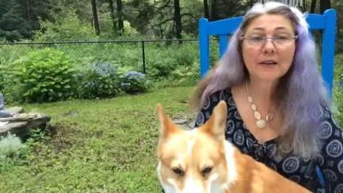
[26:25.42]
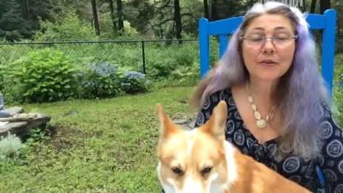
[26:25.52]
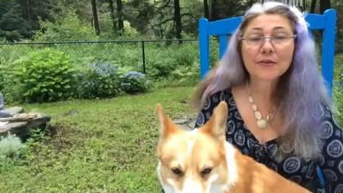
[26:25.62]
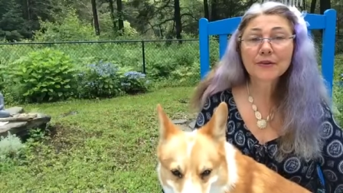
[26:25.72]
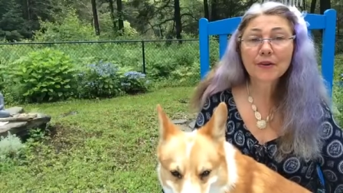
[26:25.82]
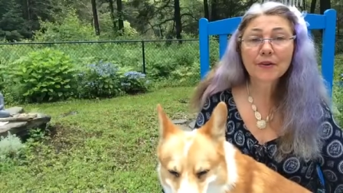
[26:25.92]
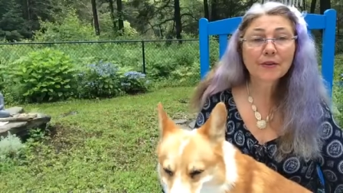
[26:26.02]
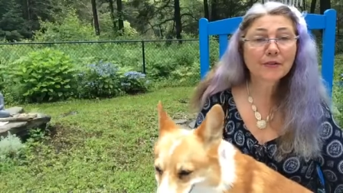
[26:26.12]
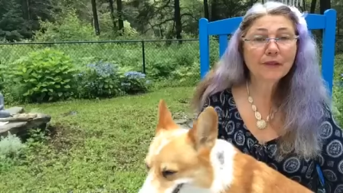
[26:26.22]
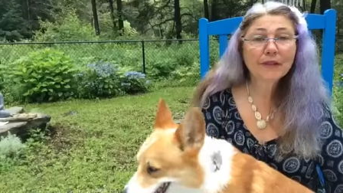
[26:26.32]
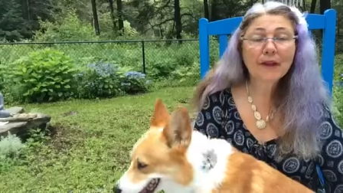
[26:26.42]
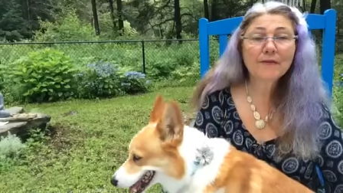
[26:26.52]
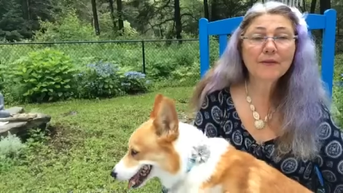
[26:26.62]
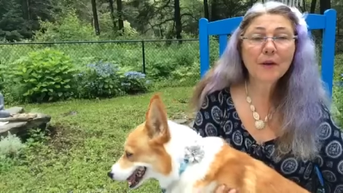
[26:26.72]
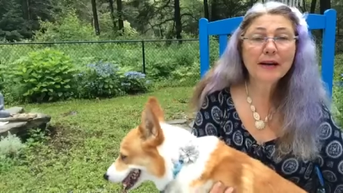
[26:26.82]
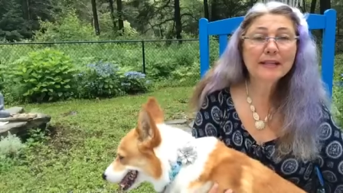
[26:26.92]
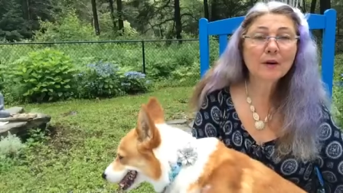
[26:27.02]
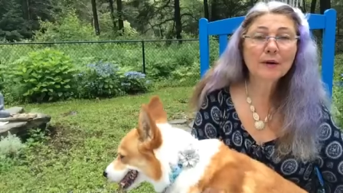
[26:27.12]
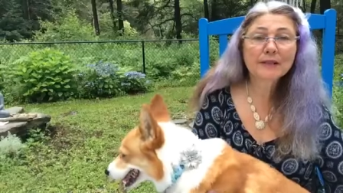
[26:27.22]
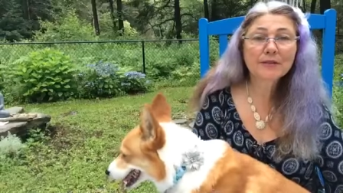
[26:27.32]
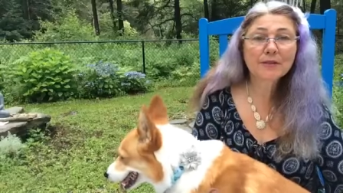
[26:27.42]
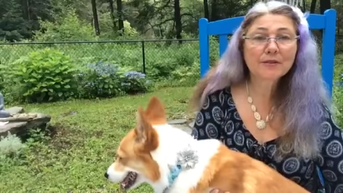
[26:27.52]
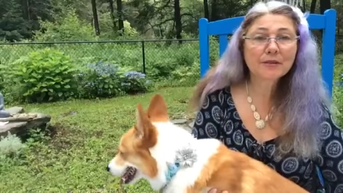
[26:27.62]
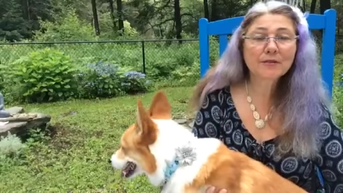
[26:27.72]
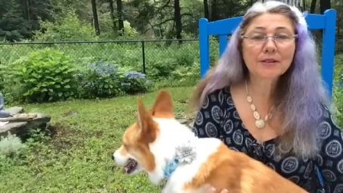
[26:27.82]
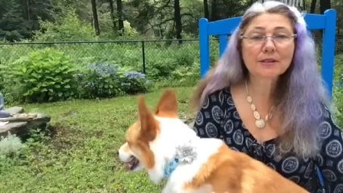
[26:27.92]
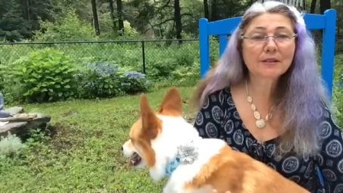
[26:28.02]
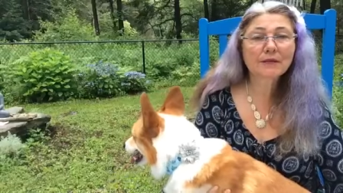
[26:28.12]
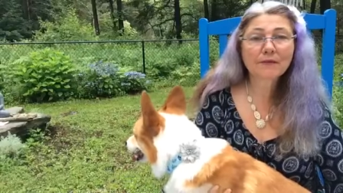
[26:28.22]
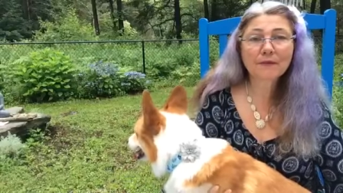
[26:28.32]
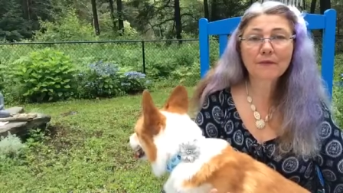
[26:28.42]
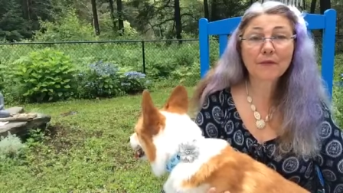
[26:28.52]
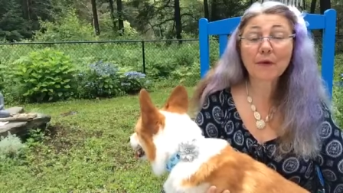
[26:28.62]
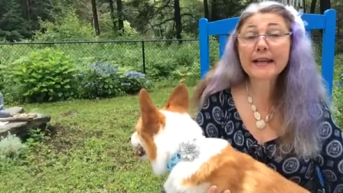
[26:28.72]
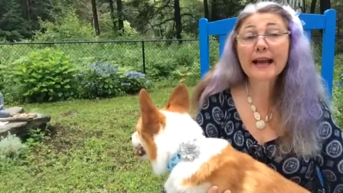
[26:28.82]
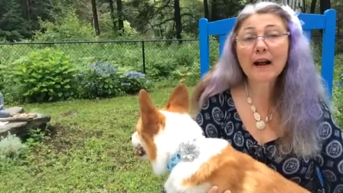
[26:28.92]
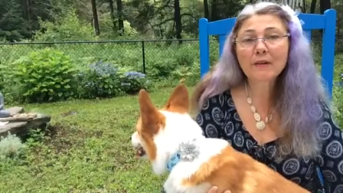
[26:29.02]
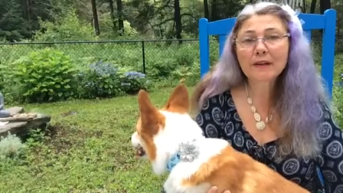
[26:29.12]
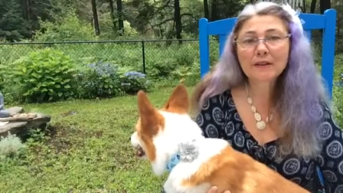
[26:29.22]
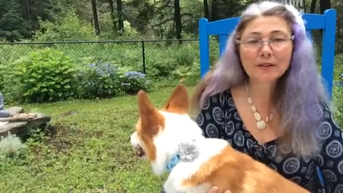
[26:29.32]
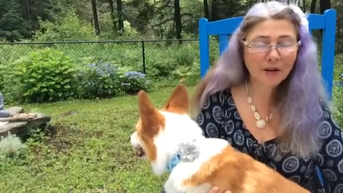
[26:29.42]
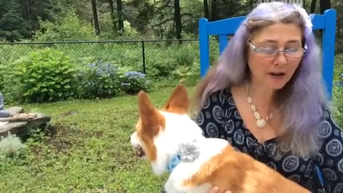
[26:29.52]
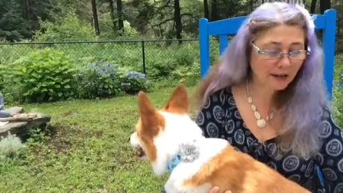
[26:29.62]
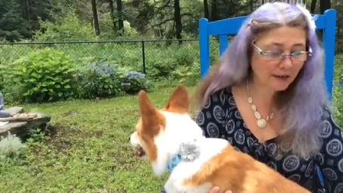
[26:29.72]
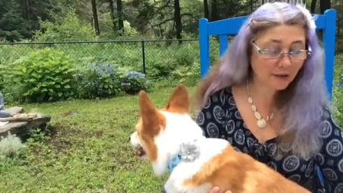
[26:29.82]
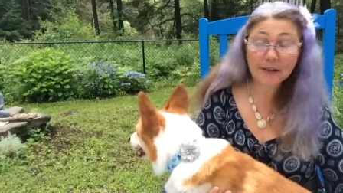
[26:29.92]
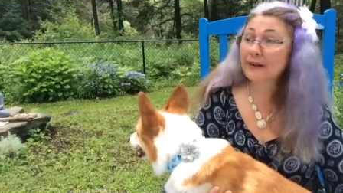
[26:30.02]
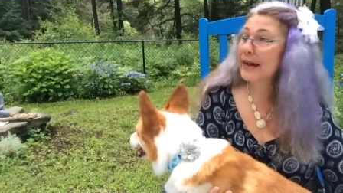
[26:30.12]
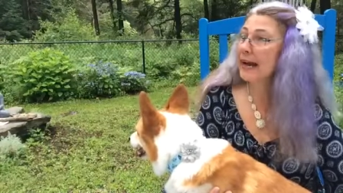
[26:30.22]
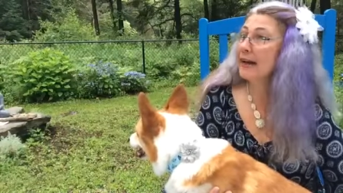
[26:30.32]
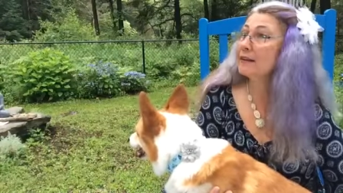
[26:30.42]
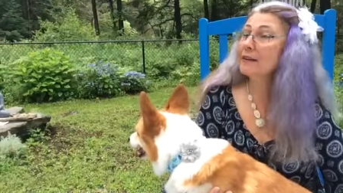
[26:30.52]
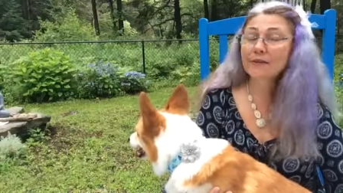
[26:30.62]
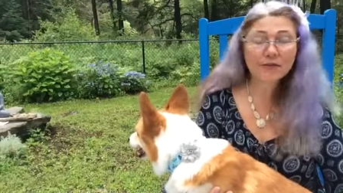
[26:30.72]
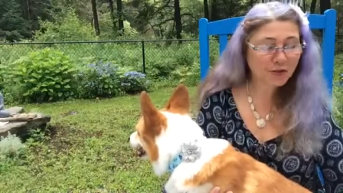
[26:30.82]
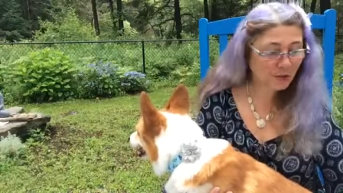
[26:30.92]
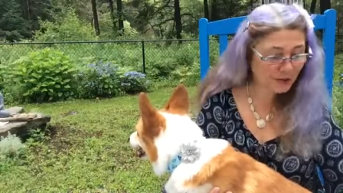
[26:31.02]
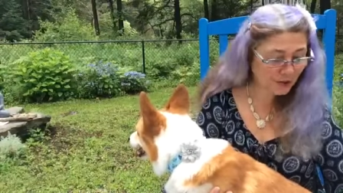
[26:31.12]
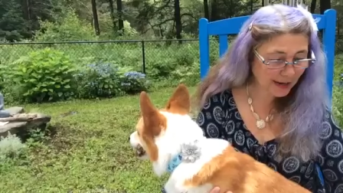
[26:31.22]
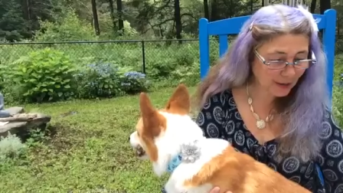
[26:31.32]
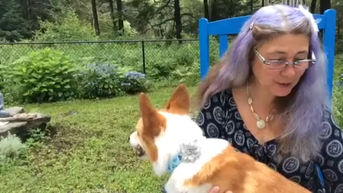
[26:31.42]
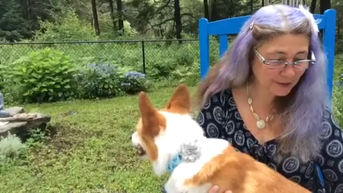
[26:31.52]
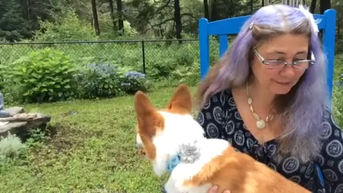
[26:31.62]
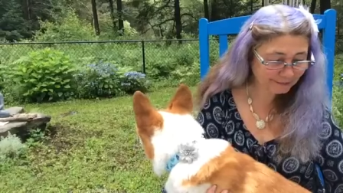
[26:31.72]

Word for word: So when you have no idea what to do, you just freak out and your dog or your cat destroys your house.